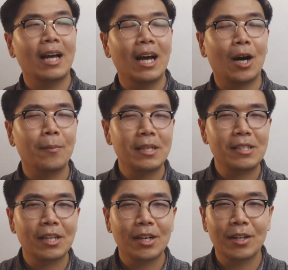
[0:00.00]
are
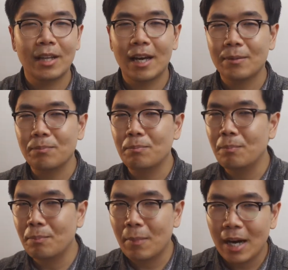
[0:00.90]
missing here that
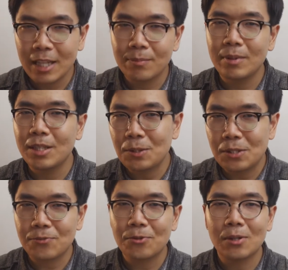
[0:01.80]
might be
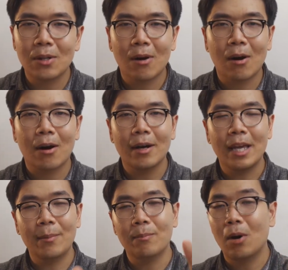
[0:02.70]
useful are
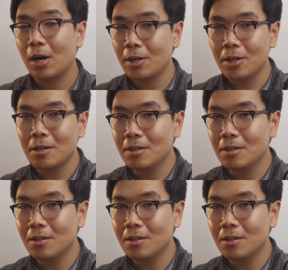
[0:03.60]
a monitor.